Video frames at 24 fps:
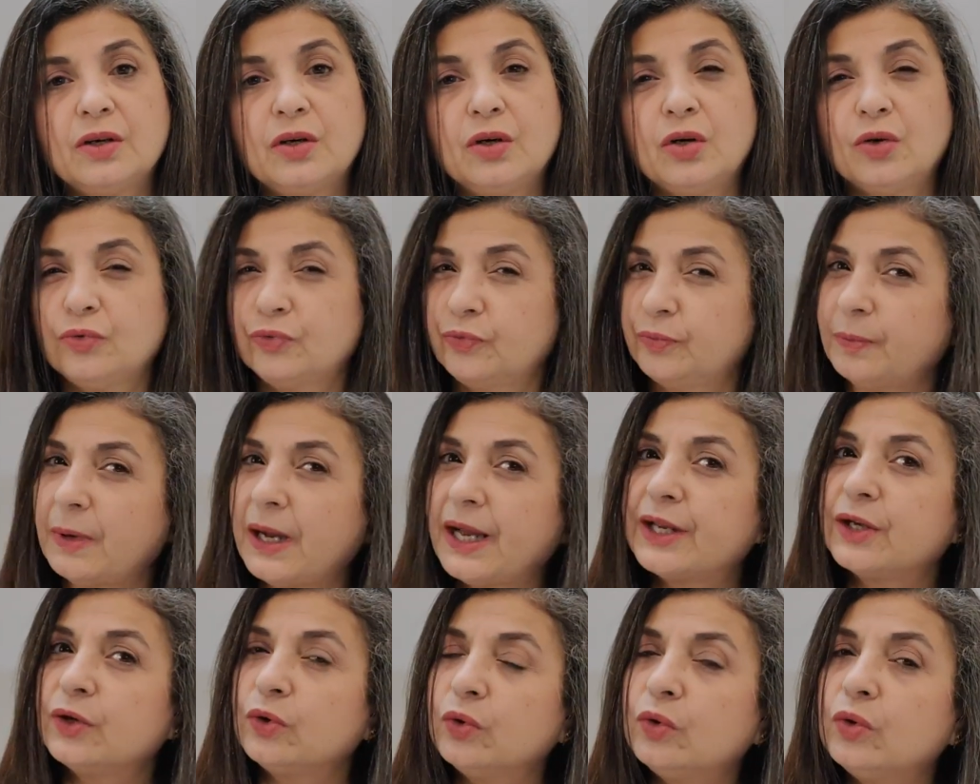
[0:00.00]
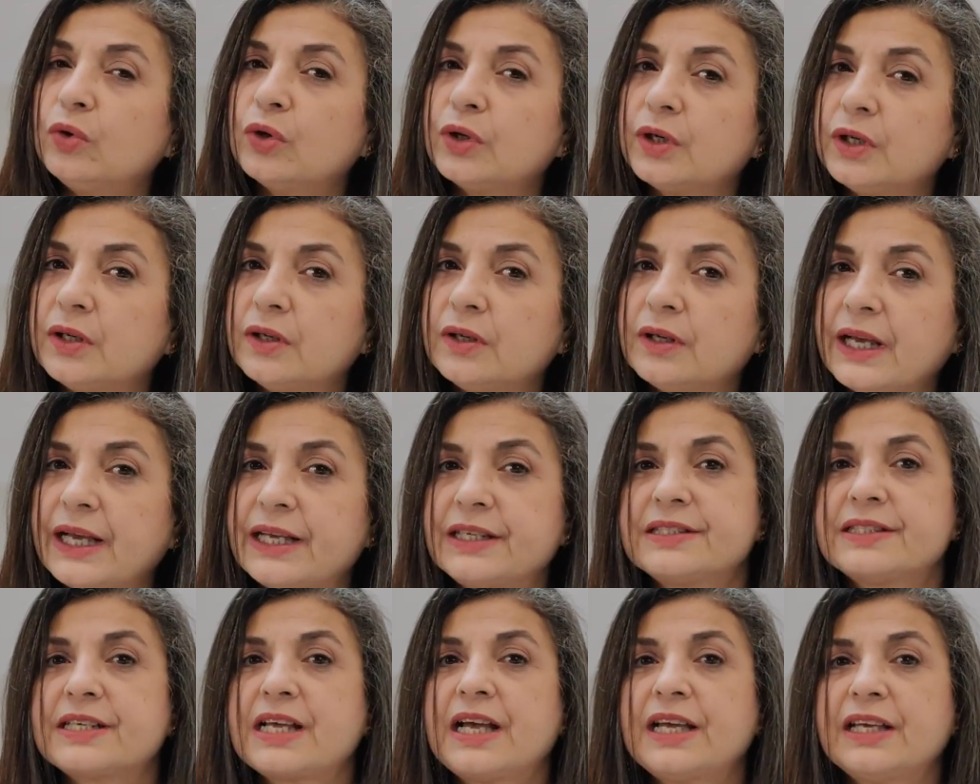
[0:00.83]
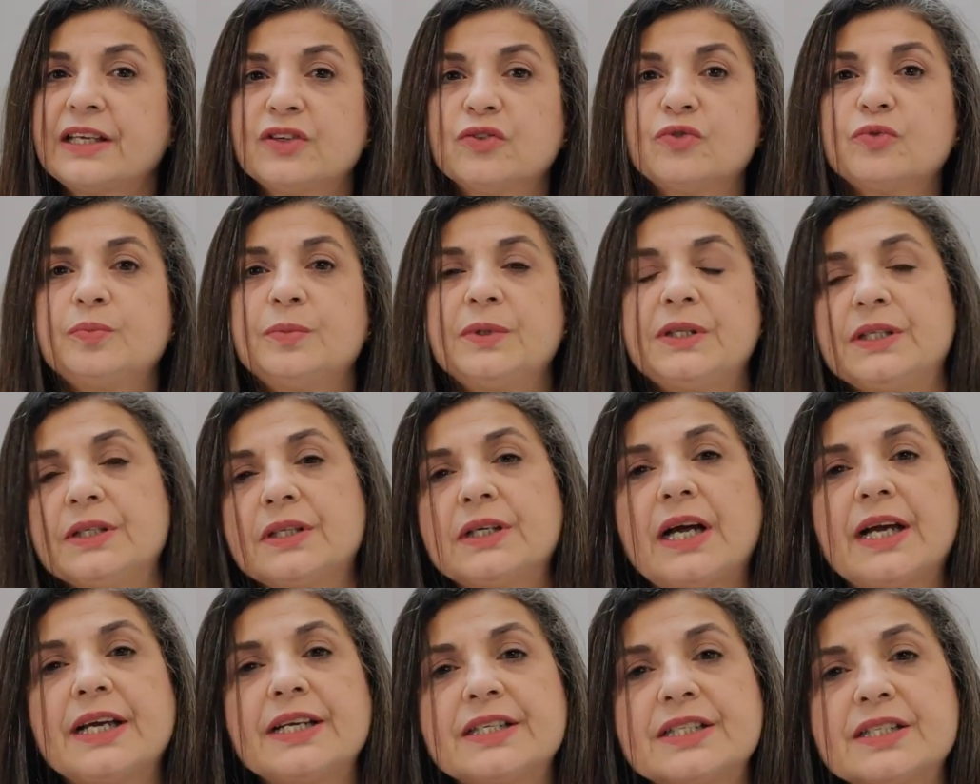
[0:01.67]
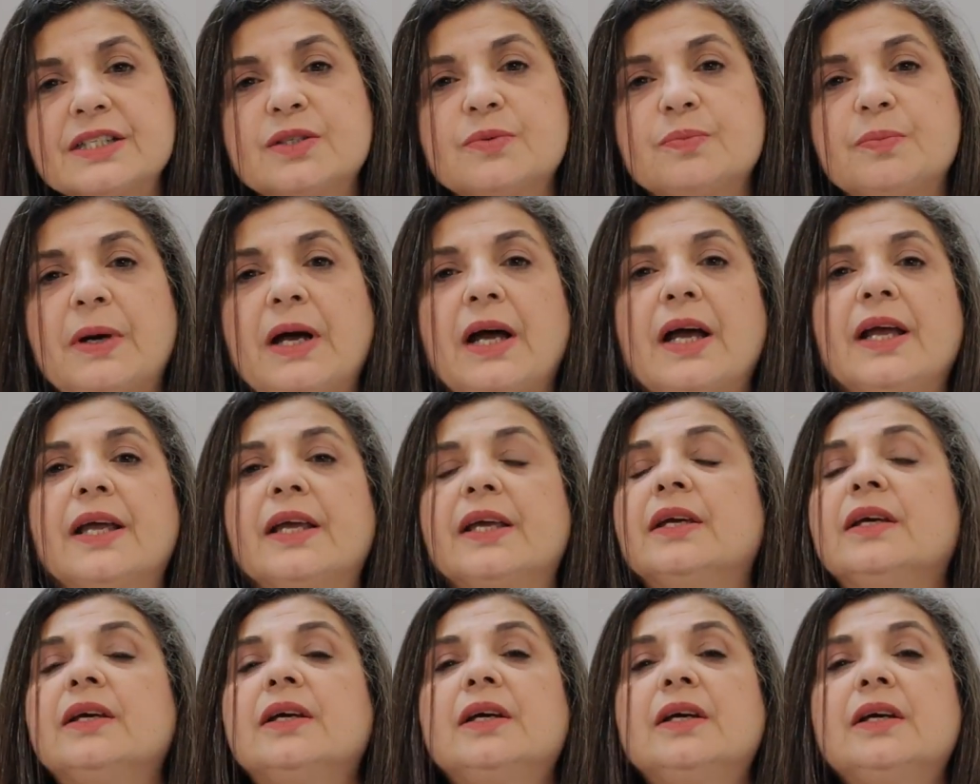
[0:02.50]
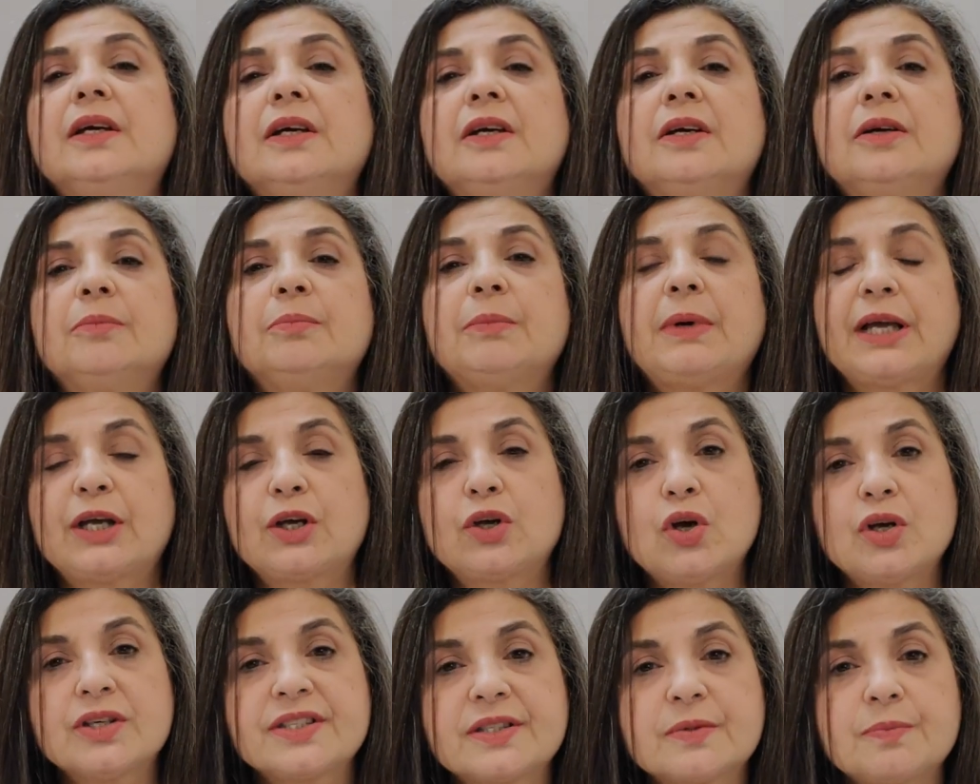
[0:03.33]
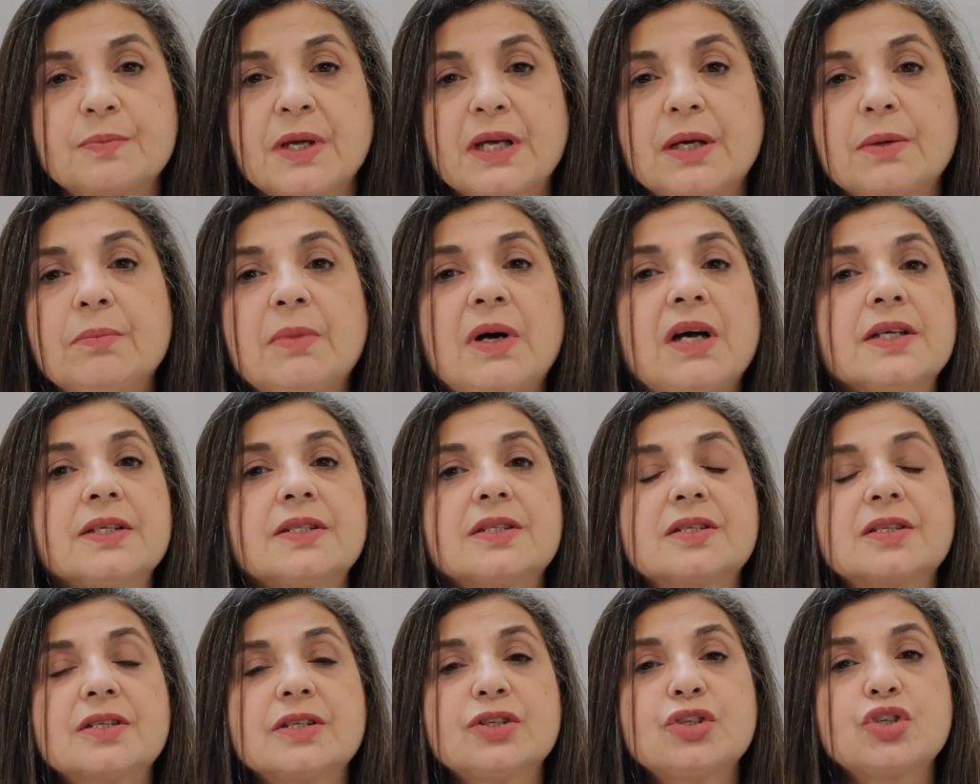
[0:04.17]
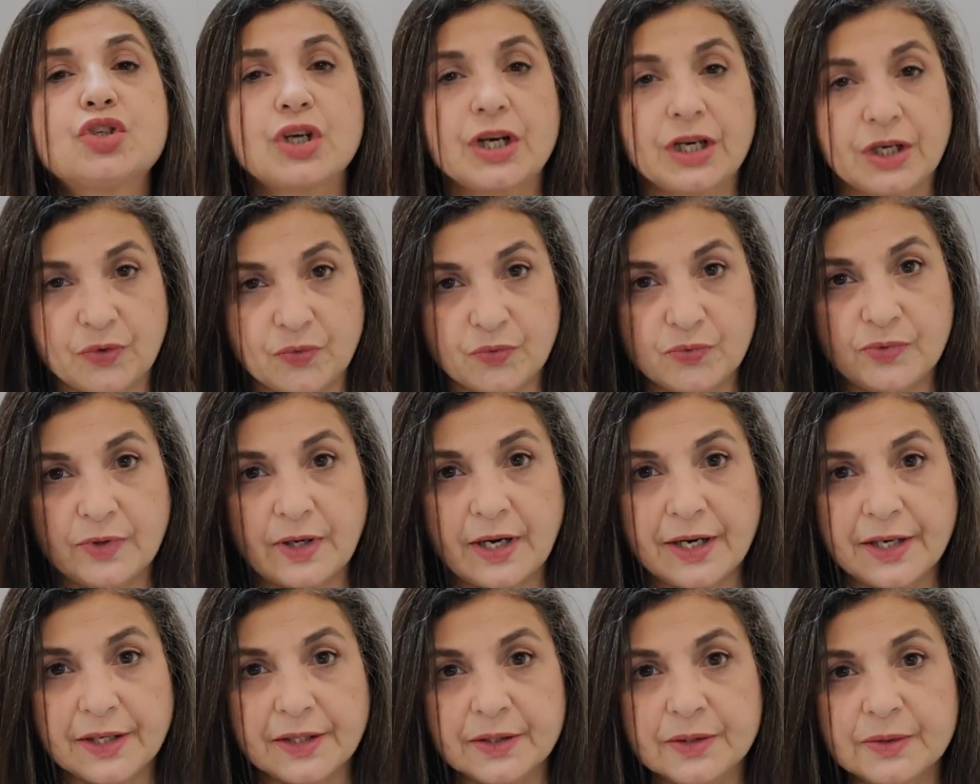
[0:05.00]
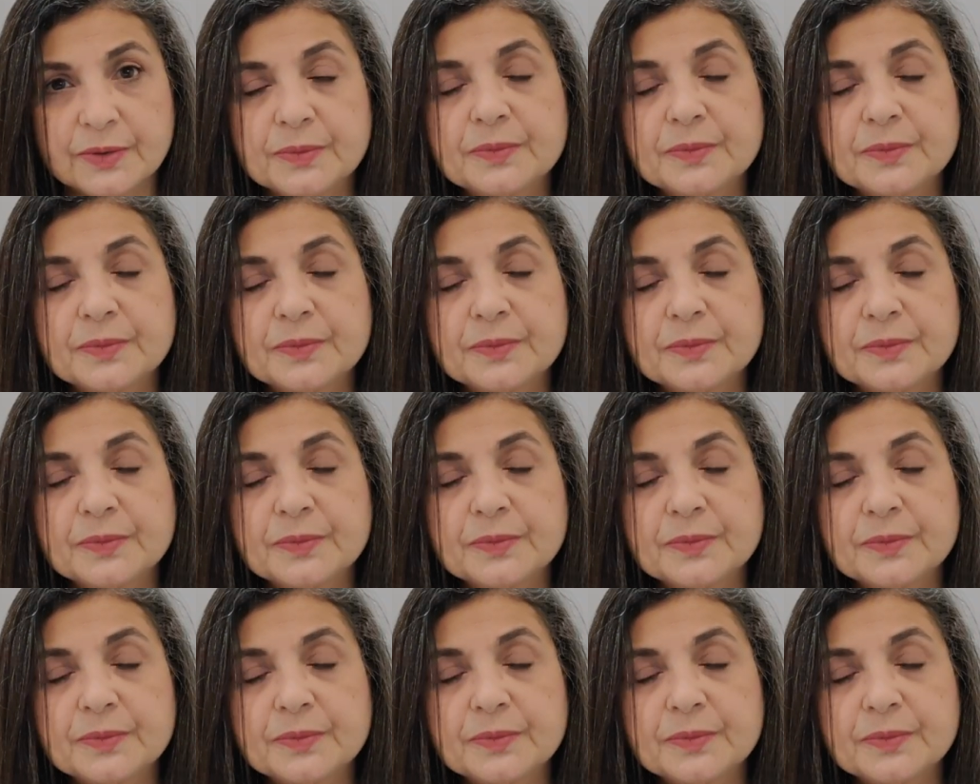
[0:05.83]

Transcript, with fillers: of my own as I have been guided by my Cosmic Master Fire.